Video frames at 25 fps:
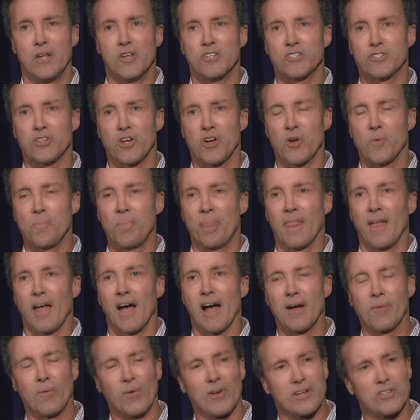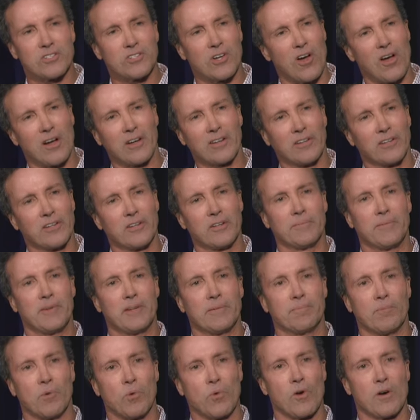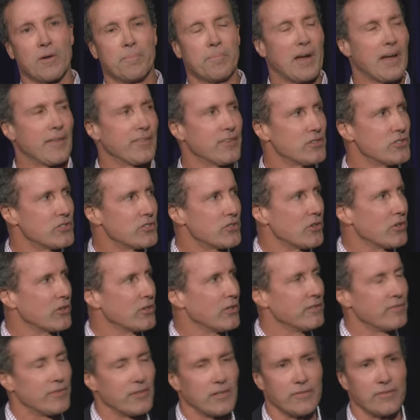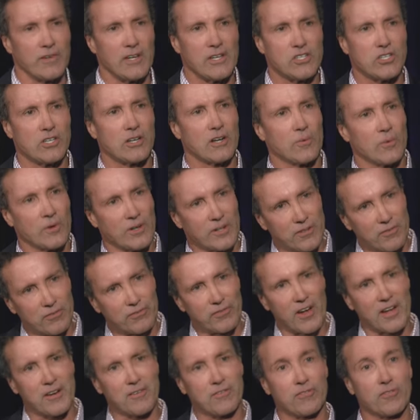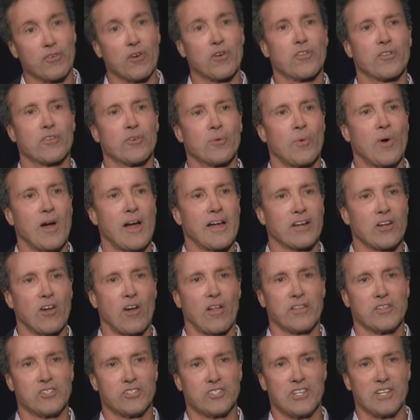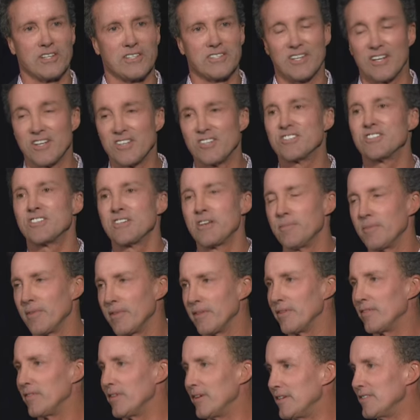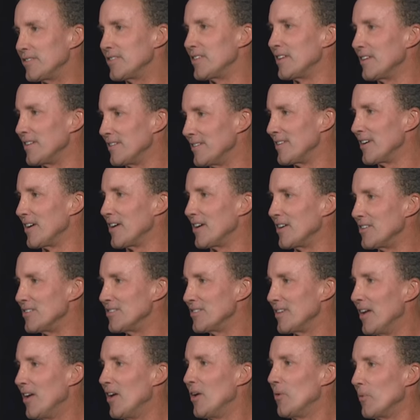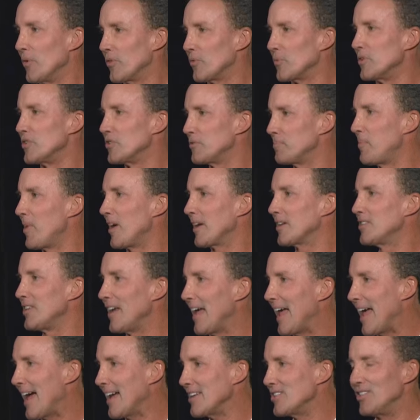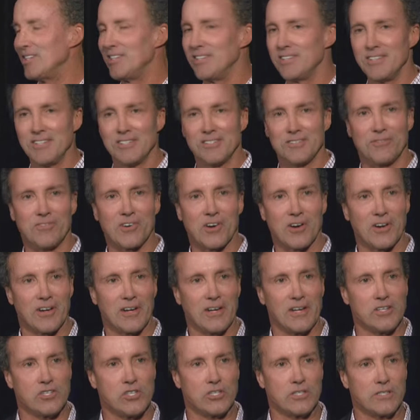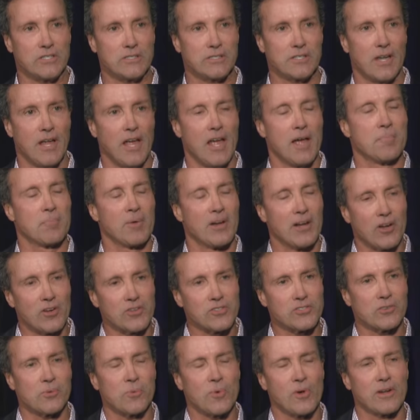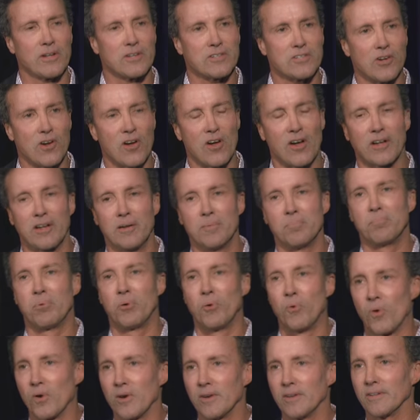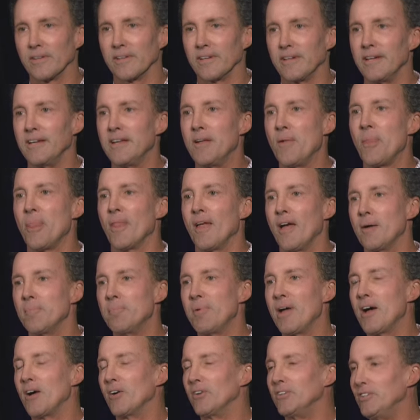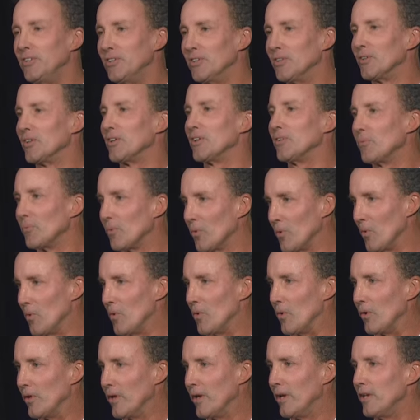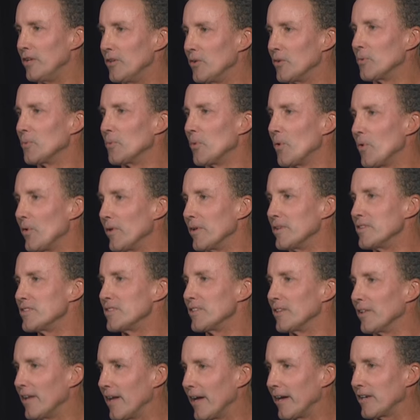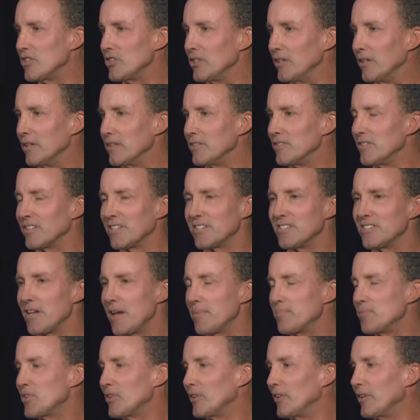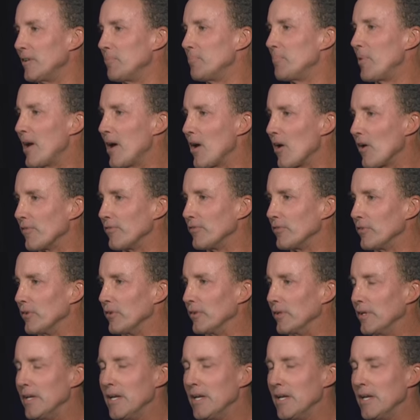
So I want to talk a little bit more about the circle of innovation. I want to define further why CollegeNet does some of the things that it does with respect to hatching these variations. But I also want to talk, importantly, about your role in selection. It's exceptionally powerful.